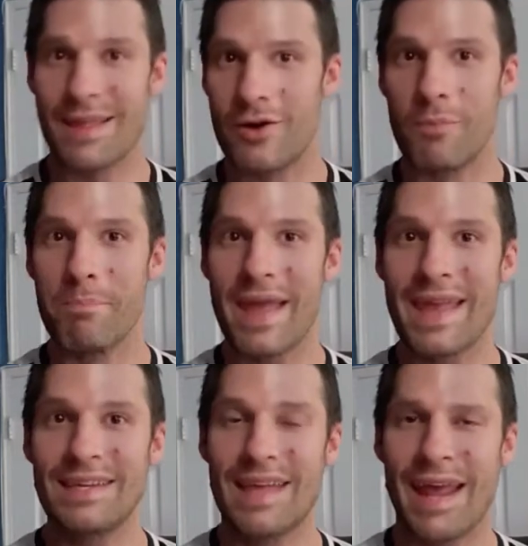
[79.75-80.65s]
you know,
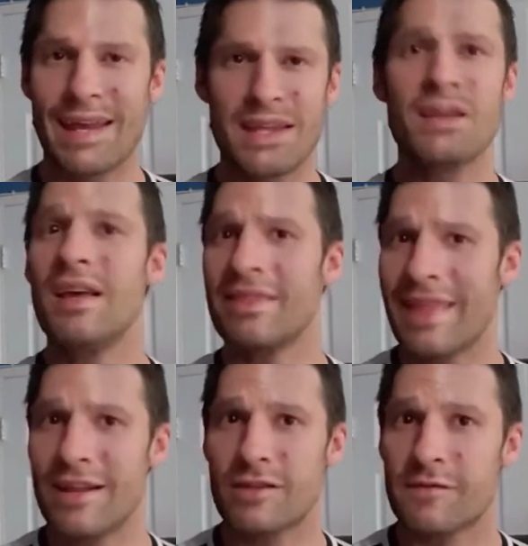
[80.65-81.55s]
main gaining,
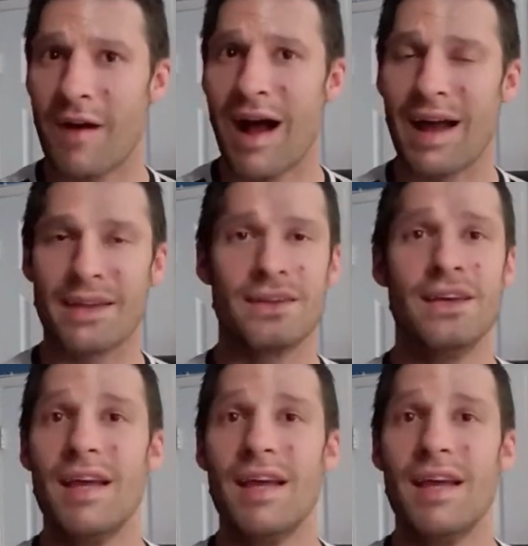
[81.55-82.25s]
then it's fine.